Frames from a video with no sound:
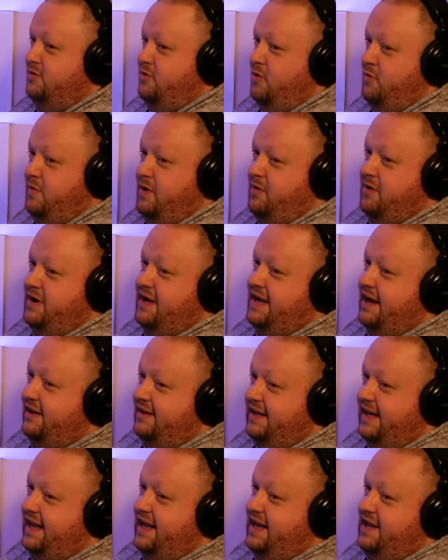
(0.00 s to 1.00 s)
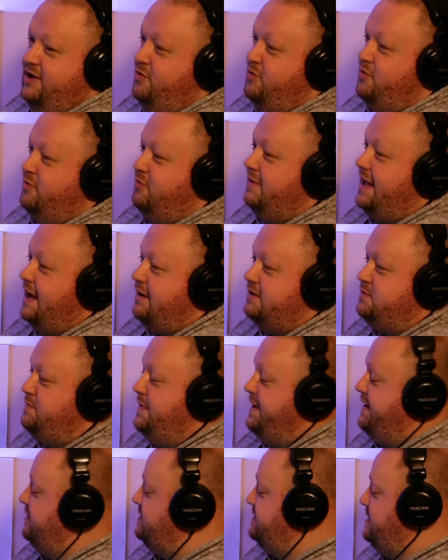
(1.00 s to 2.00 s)
when we were yelling at you through
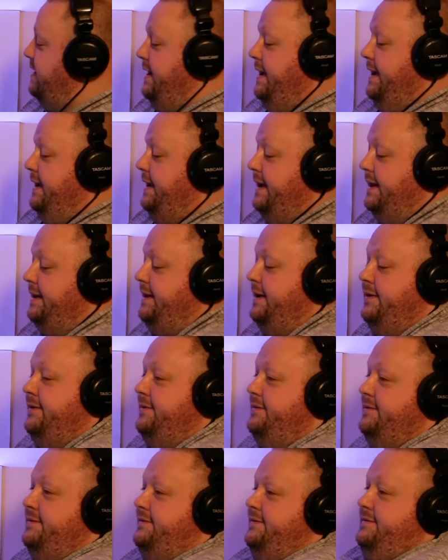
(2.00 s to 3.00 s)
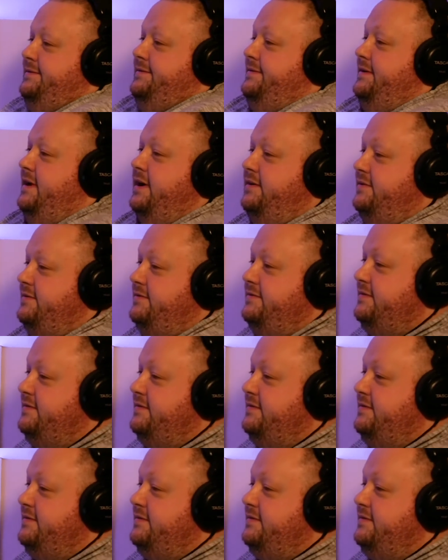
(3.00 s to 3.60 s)
loudspeakers? Yeah, no. Yeah.